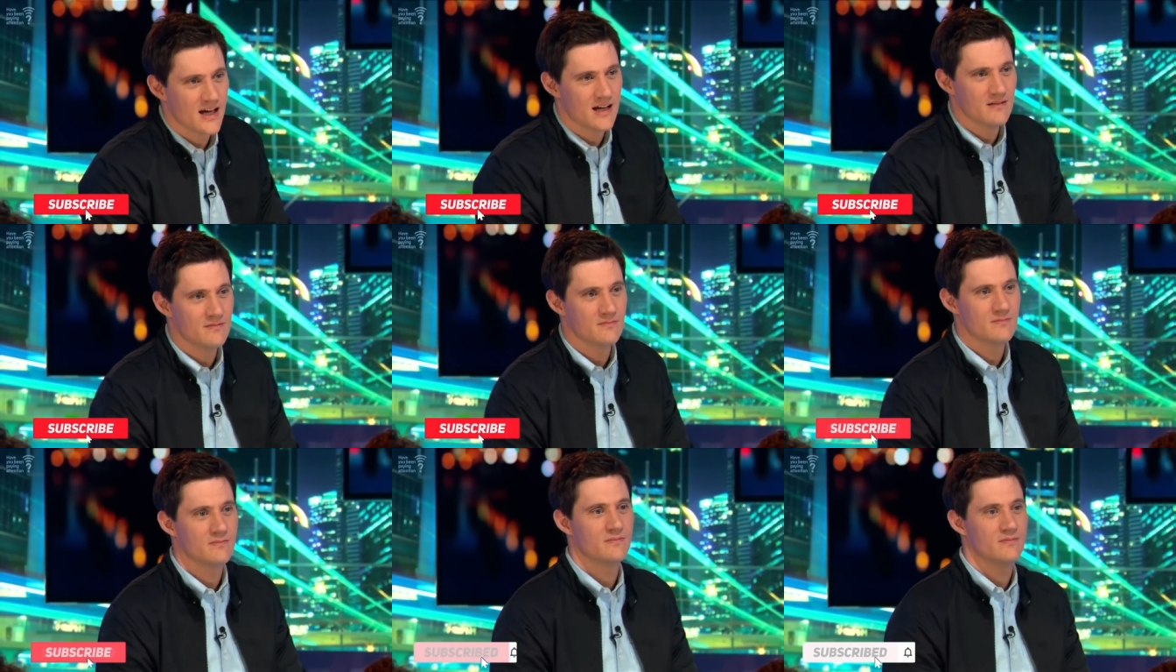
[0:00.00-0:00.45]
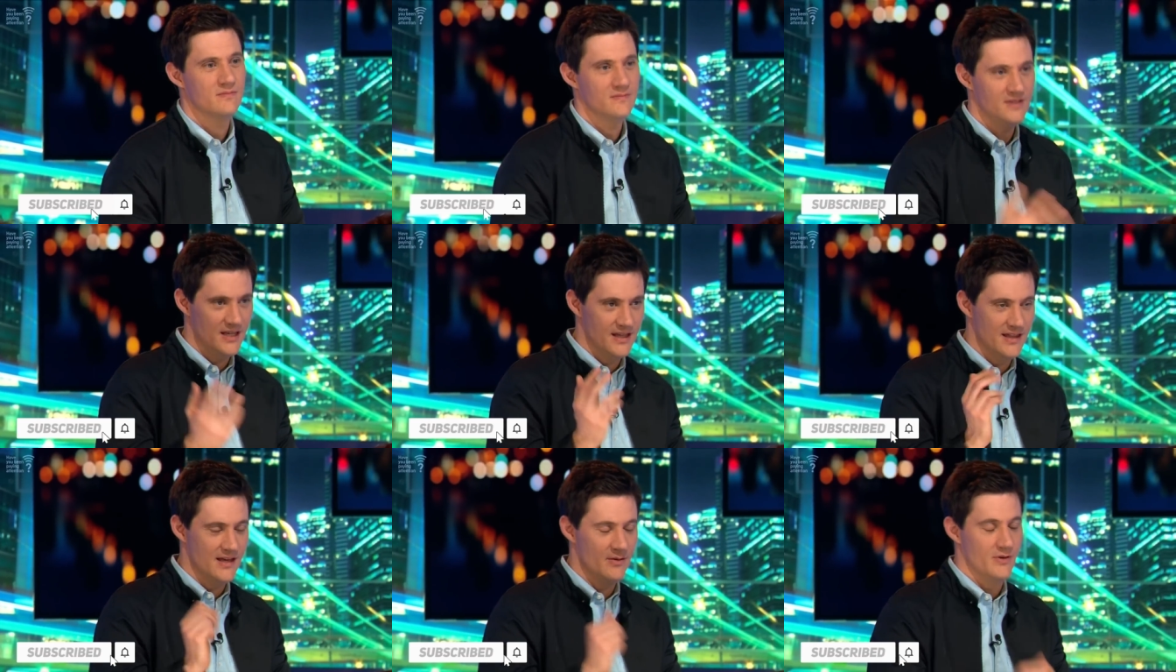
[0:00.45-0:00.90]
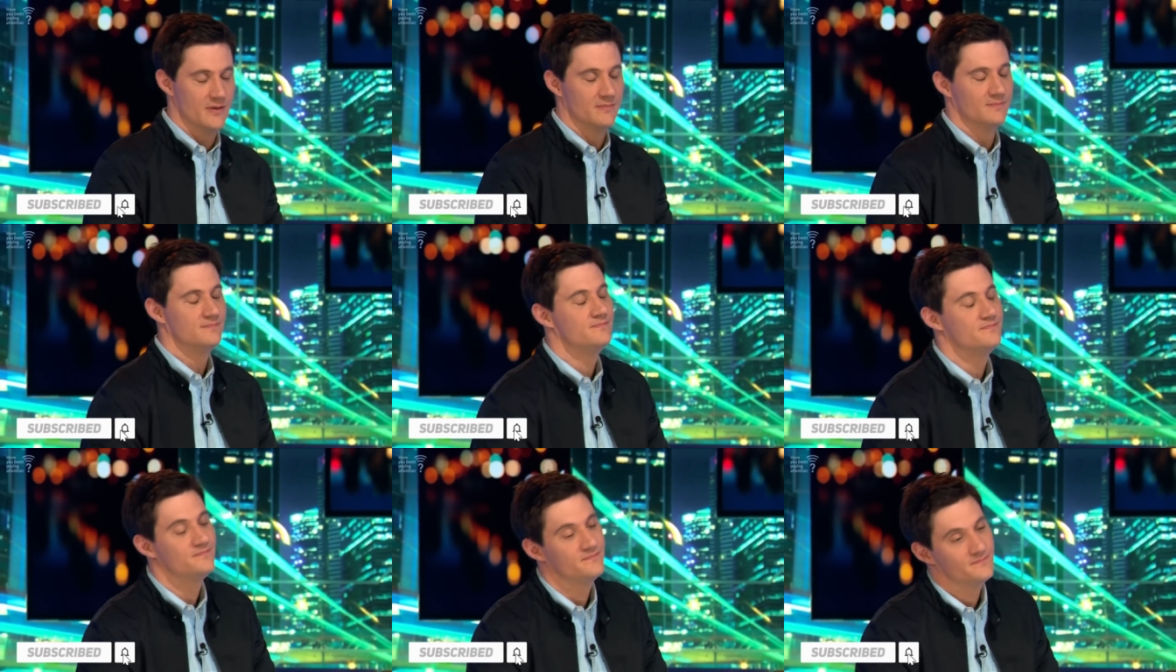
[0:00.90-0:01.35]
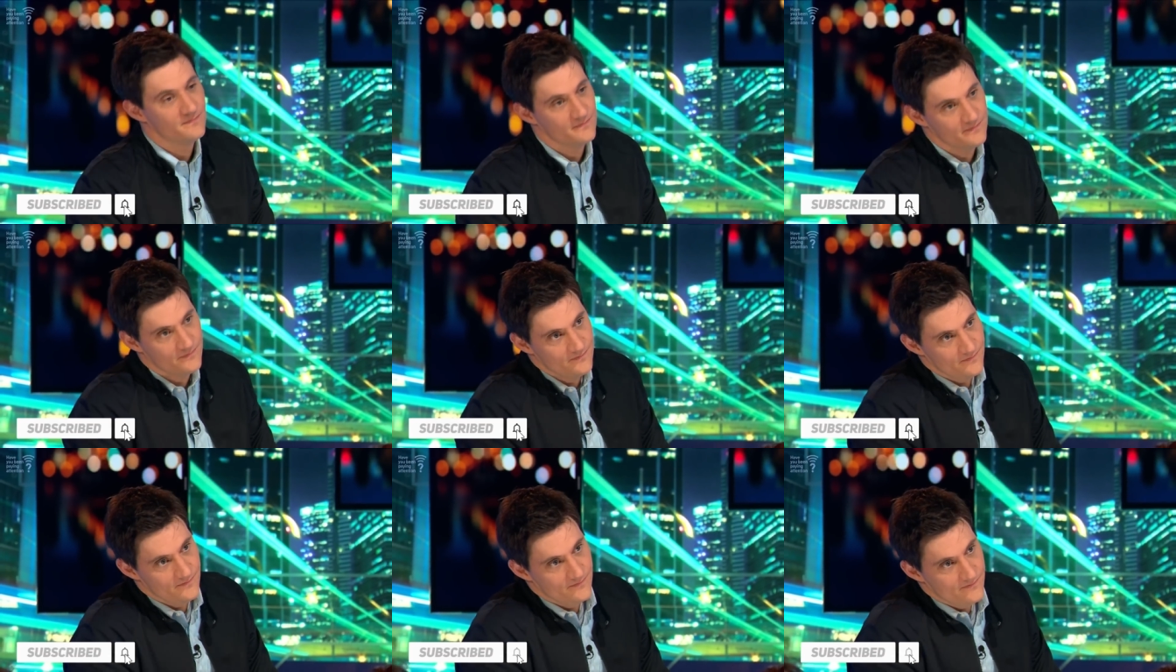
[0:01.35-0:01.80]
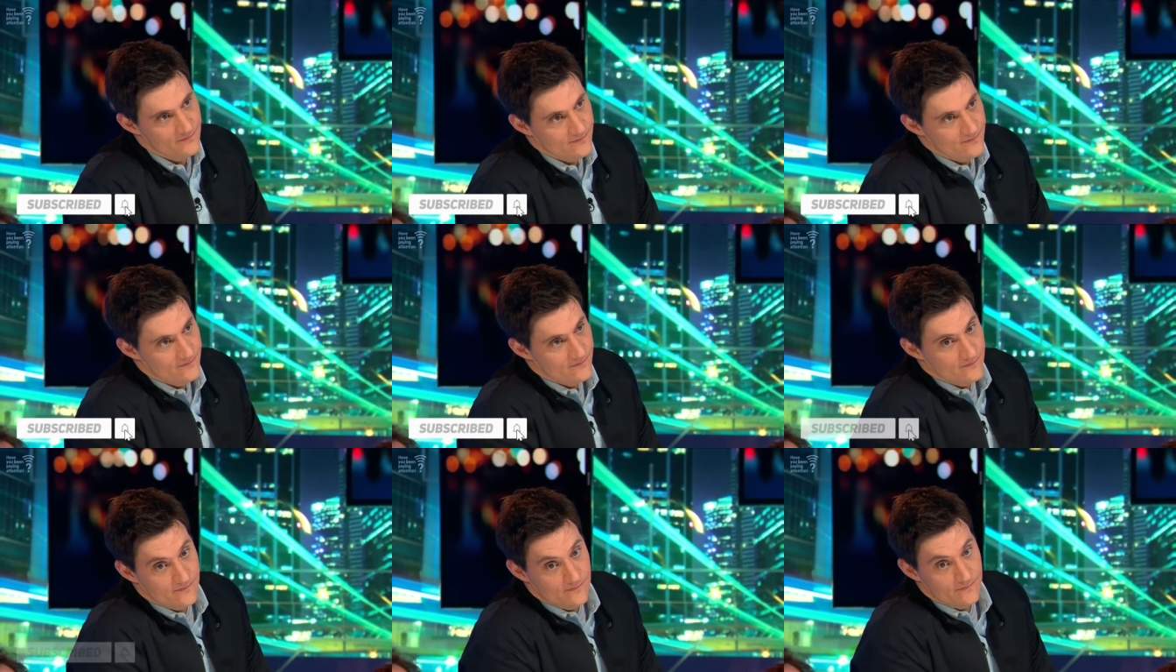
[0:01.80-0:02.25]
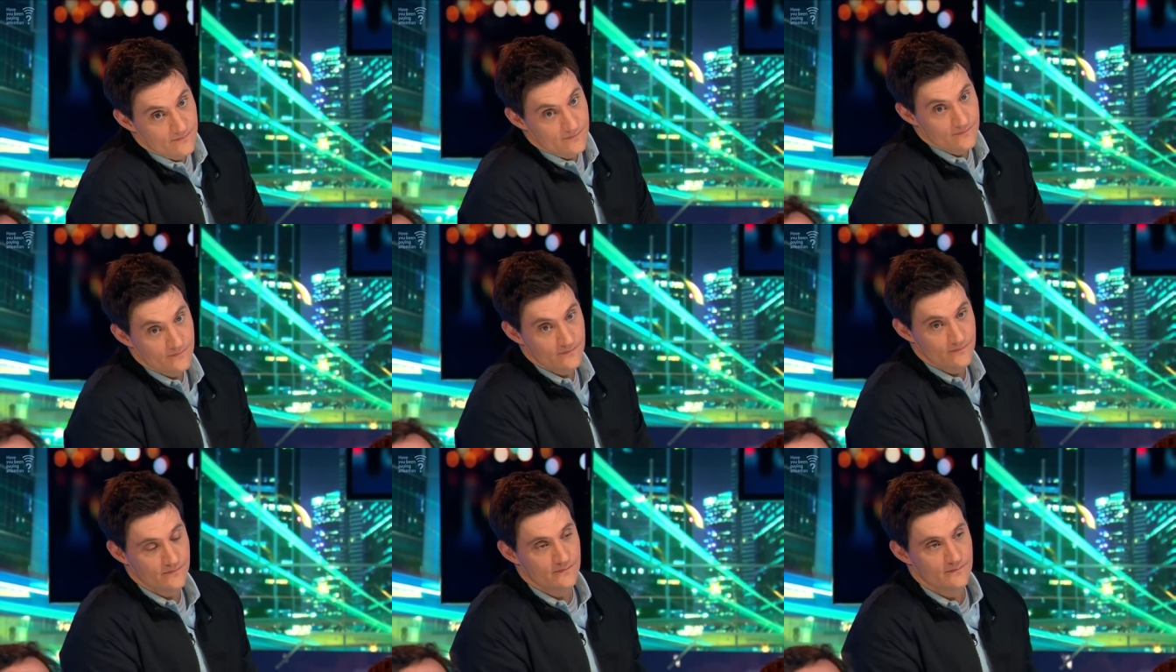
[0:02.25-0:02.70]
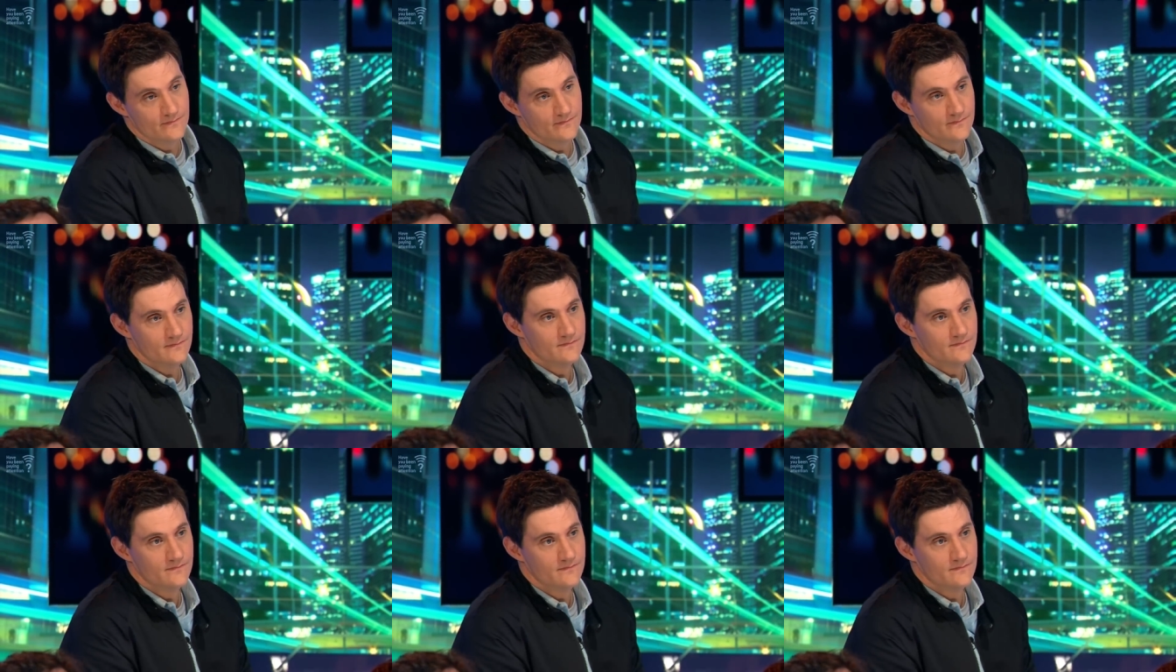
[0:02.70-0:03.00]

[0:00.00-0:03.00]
of the mountain, person who makes it to the peak. First, no